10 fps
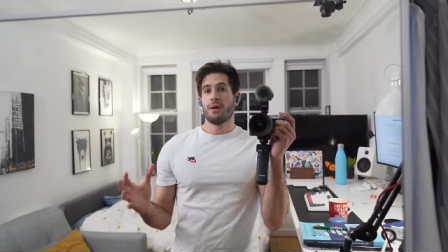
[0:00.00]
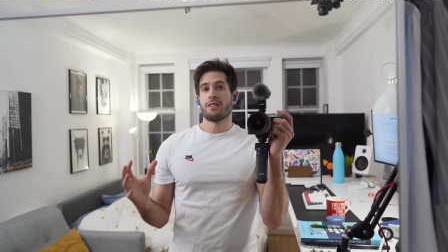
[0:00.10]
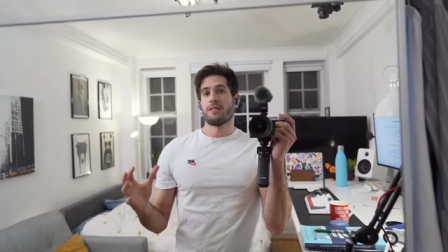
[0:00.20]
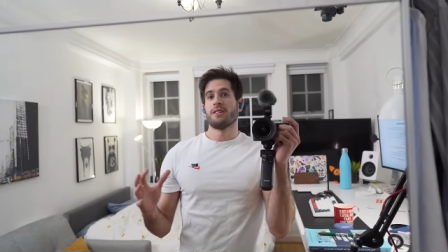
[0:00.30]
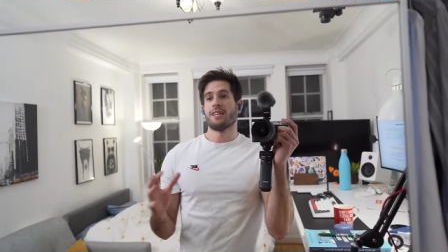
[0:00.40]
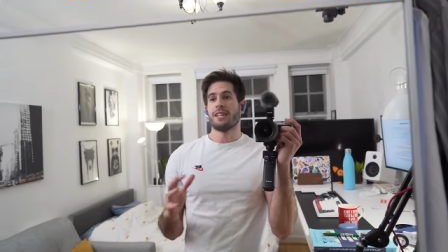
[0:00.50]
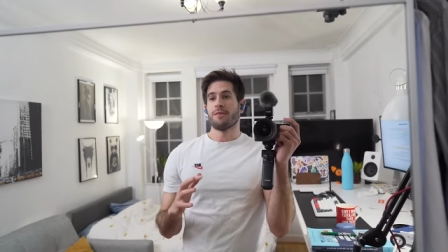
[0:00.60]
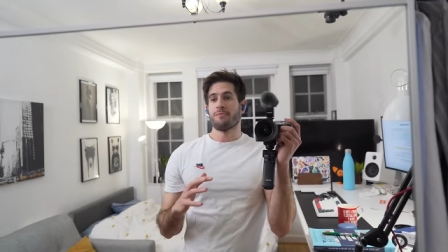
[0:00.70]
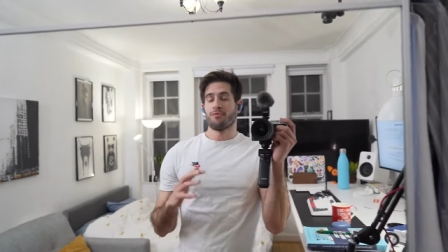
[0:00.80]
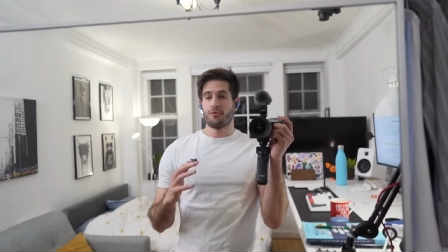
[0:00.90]
But I
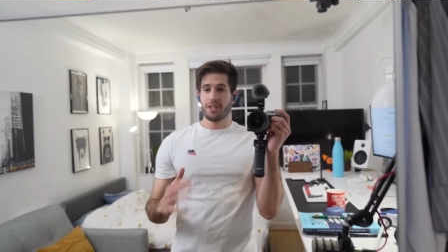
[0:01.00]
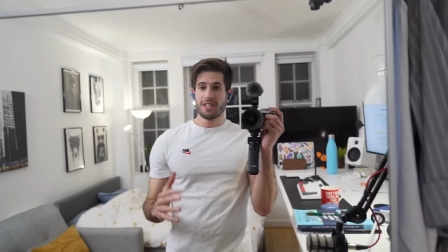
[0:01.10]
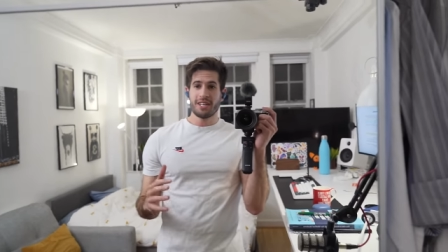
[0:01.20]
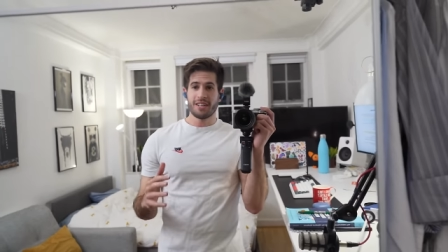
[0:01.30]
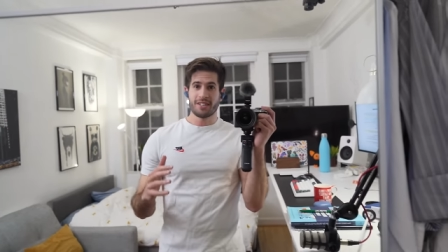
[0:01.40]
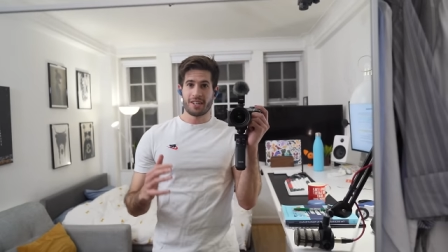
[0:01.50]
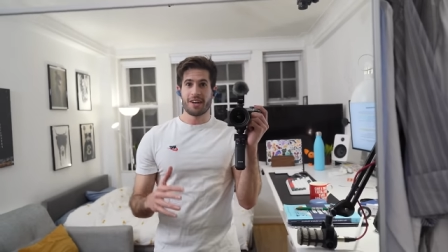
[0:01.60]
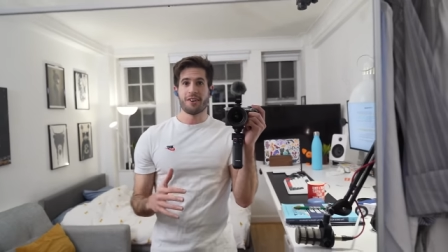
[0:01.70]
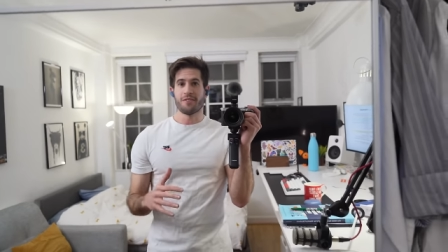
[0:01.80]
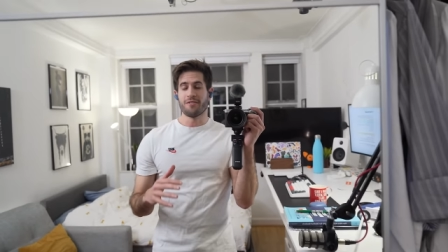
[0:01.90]
am really
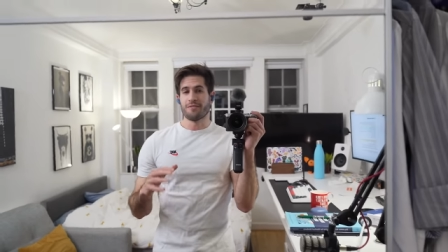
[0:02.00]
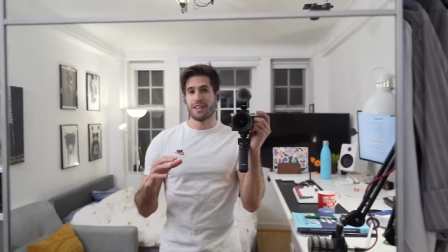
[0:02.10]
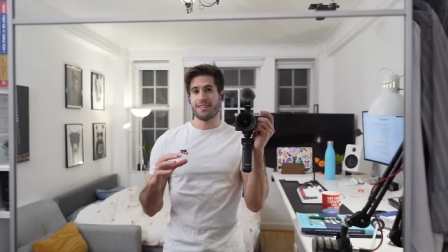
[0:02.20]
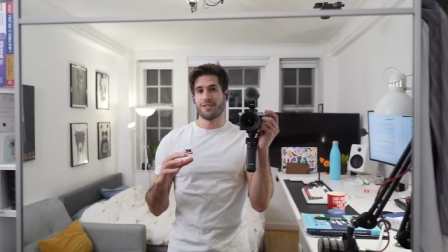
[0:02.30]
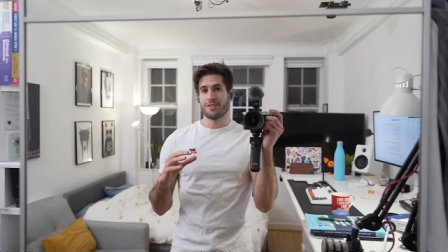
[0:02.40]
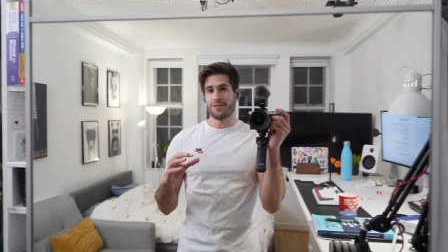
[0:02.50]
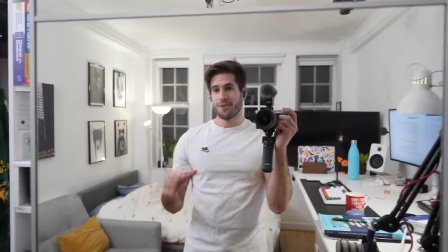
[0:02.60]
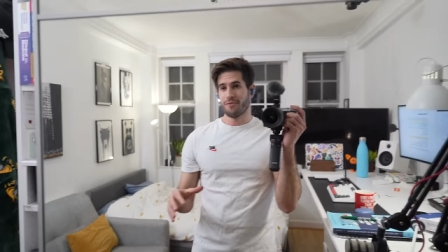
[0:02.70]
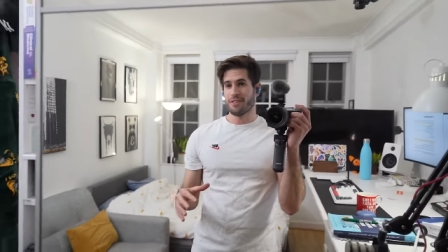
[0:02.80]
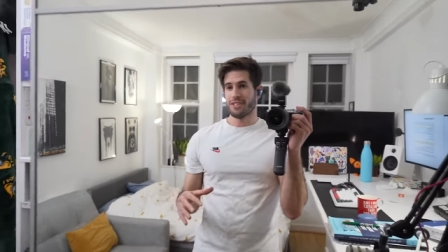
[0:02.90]
scared of catching
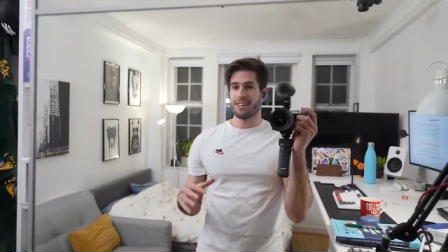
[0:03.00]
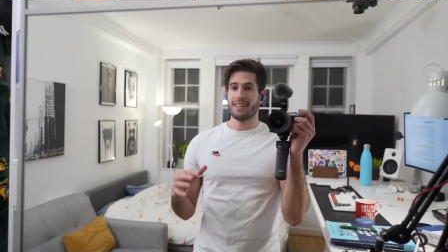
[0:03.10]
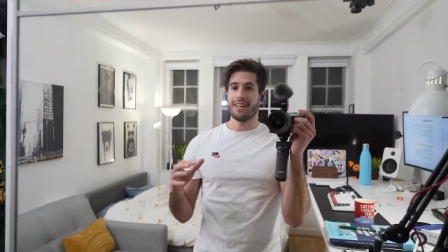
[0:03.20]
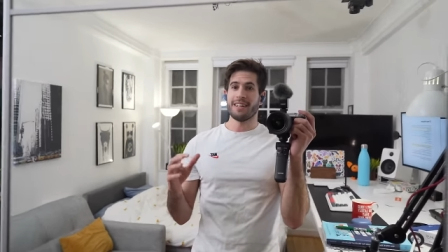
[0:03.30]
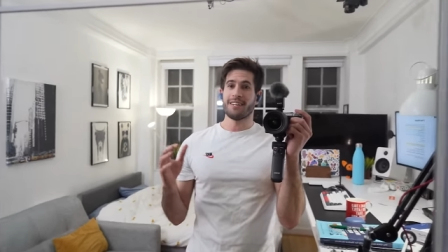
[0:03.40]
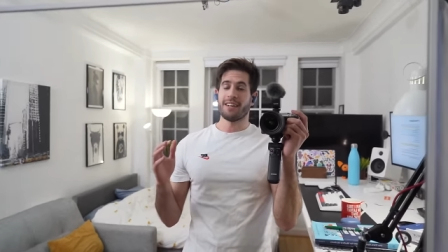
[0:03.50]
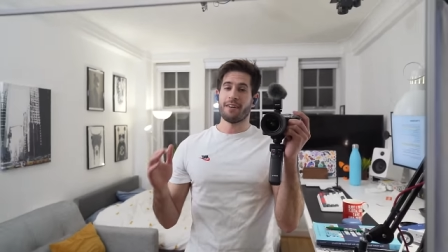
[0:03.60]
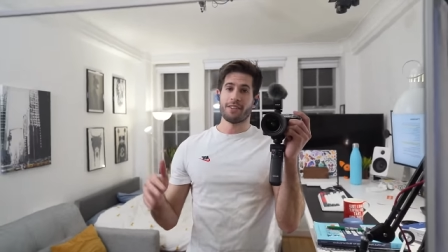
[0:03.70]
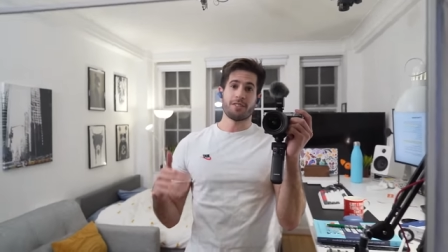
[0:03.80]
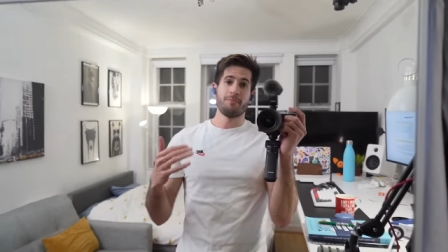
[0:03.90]
COVID and
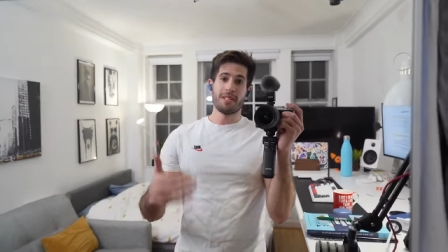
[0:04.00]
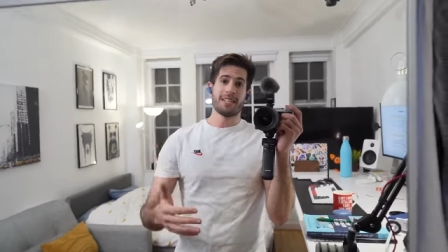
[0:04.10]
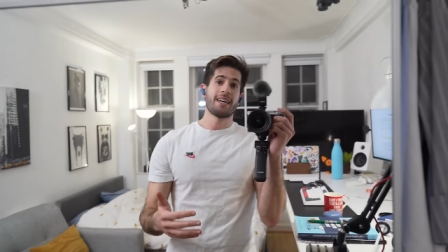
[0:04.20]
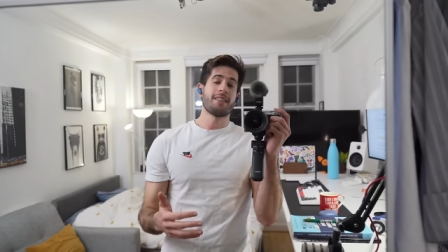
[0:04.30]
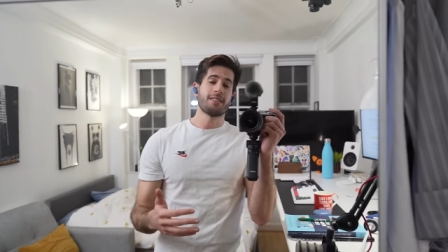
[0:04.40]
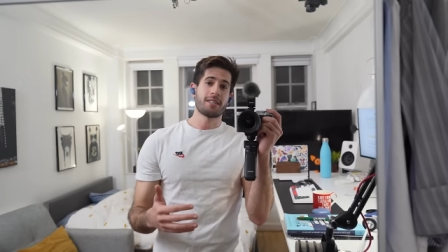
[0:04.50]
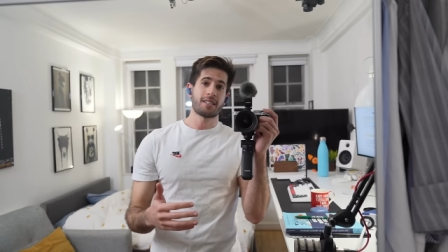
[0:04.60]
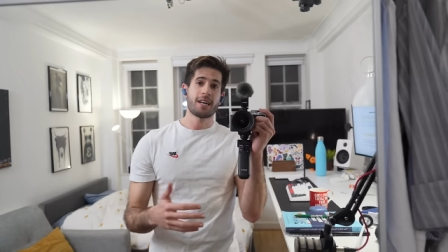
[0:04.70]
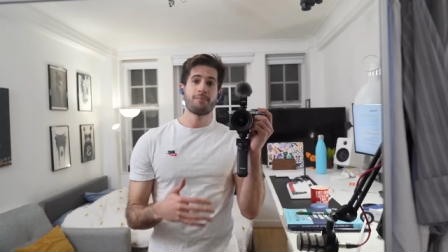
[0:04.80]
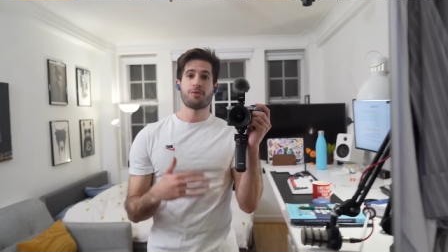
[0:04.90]
having to mitigate these
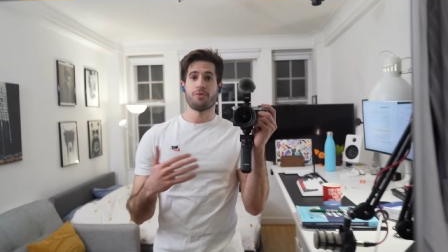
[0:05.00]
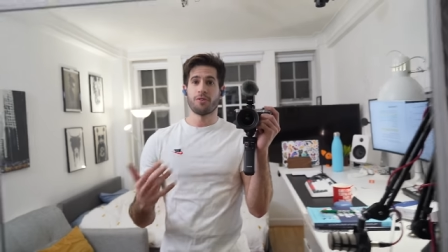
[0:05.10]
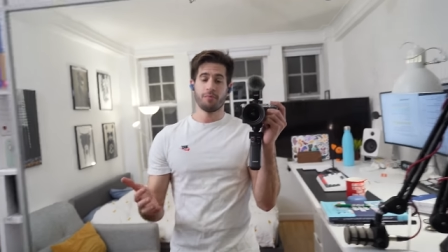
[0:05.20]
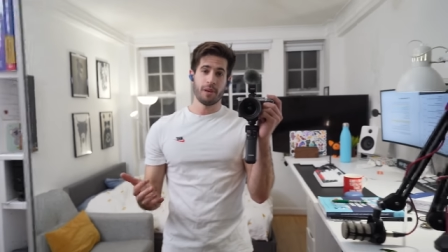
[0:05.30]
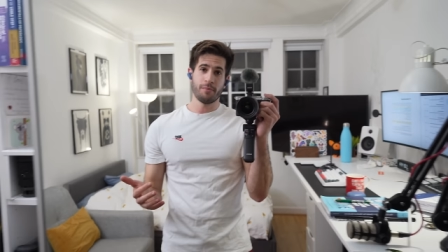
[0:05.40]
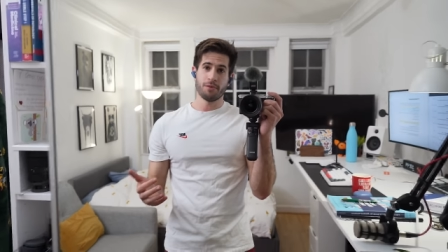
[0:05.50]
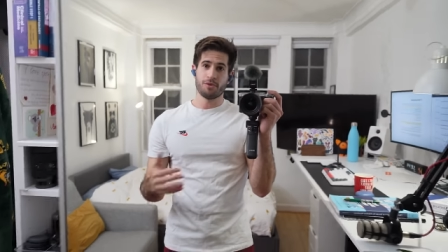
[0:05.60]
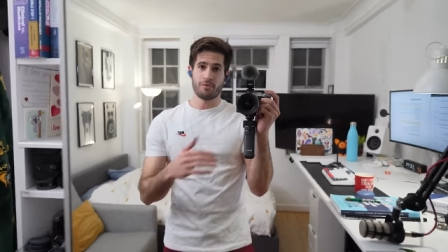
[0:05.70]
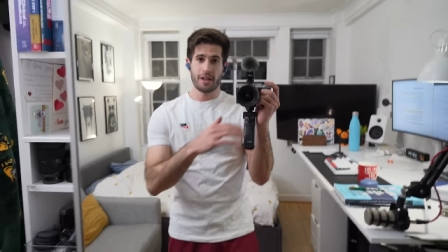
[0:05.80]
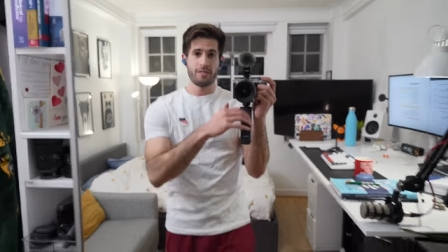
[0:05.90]
exams or not be able
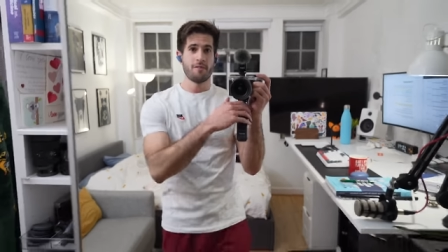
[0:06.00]
to write